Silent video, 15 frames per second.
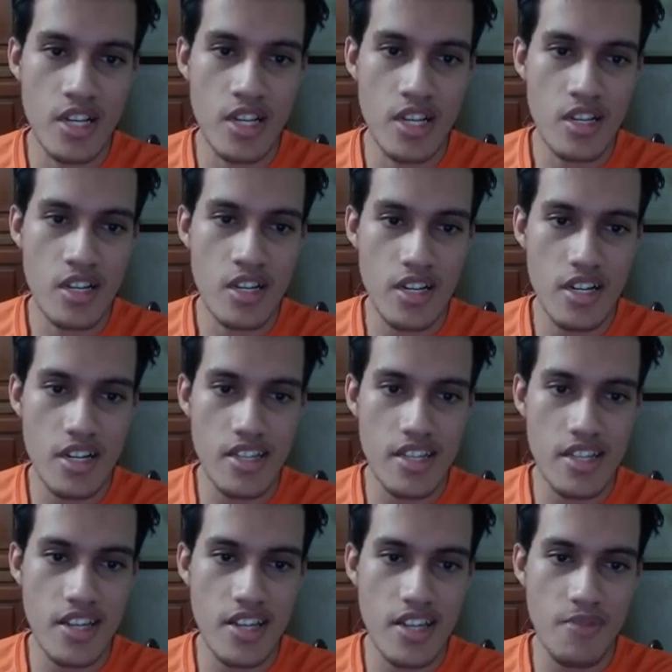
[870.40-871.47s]
against
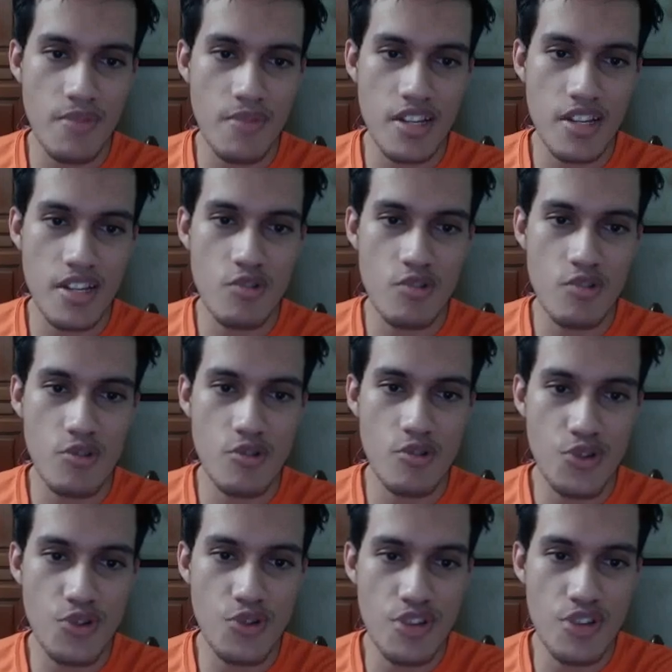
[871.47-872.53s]
them, and they will most
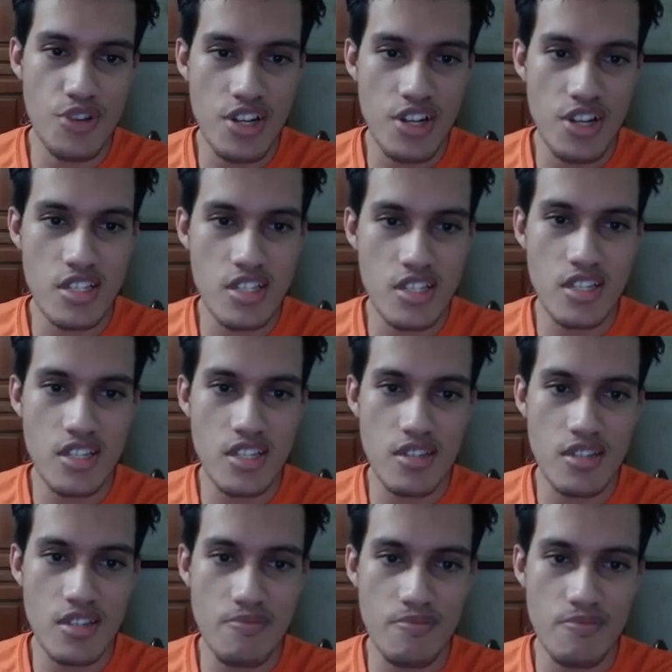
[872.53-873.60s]
probably shield this,
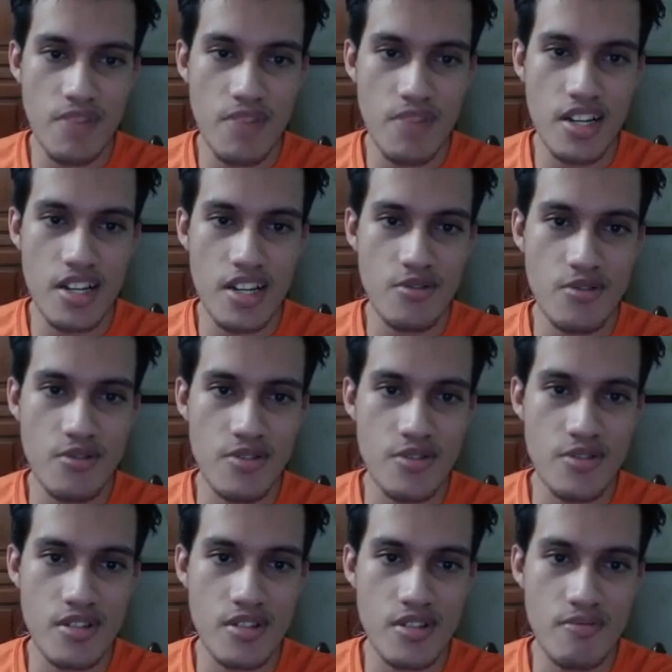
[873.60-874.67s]
but they don't.
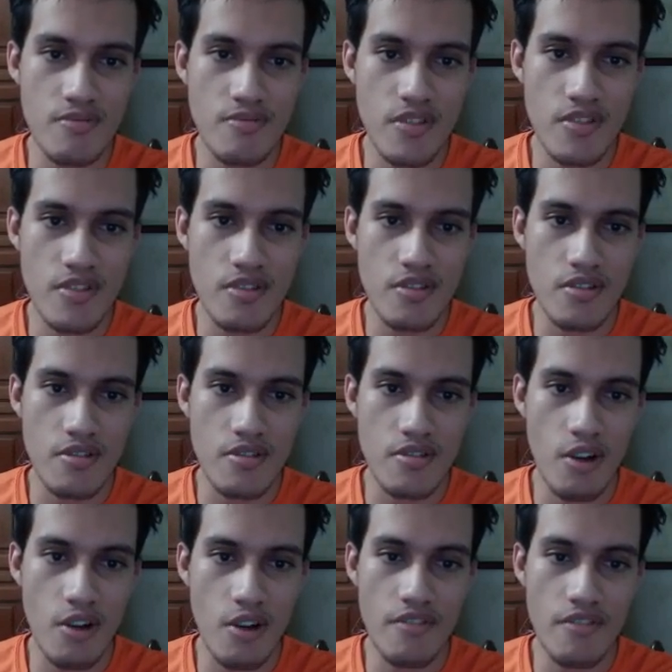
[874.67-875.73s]

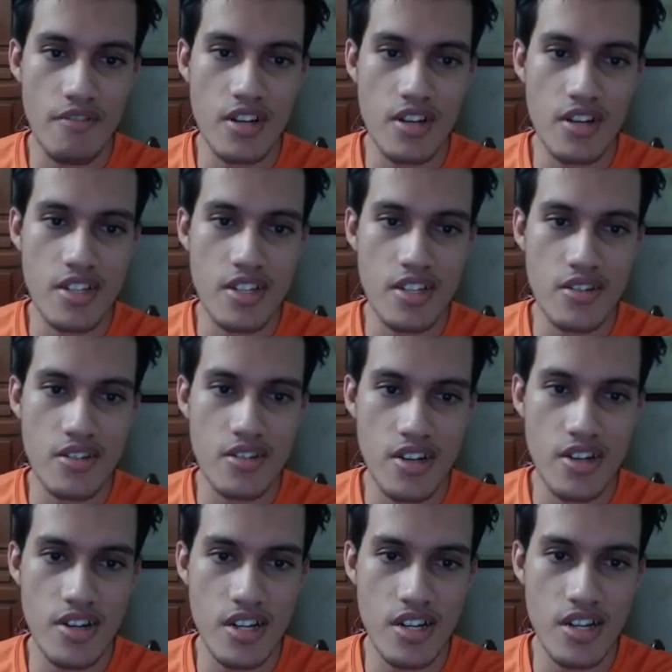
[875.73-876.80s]
However, this is already a
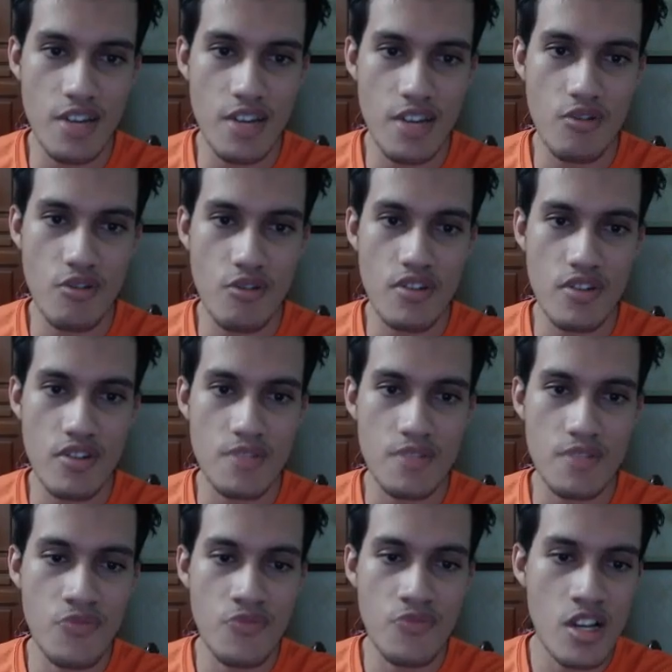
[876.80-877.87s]
game over.
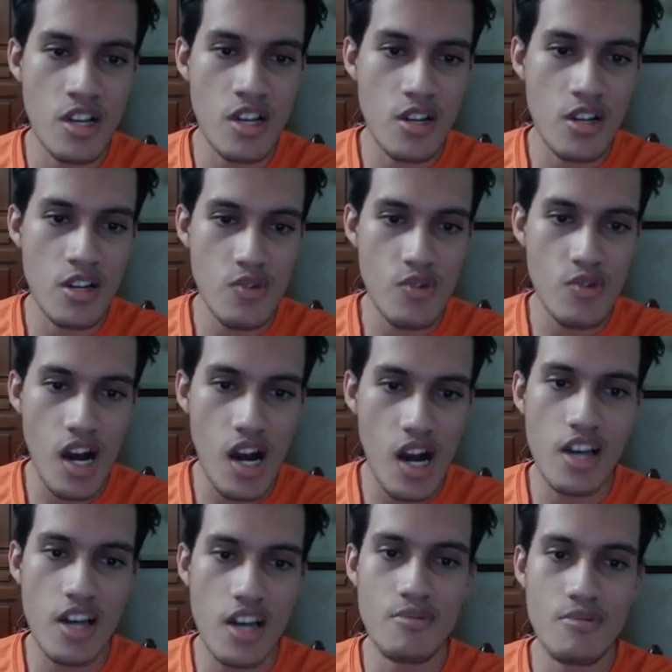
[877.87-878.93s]
We are
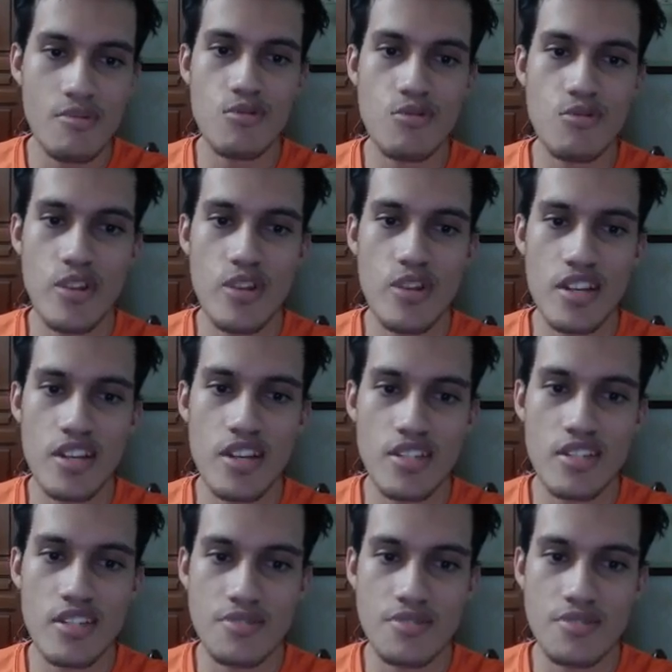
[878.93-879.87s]
able to win this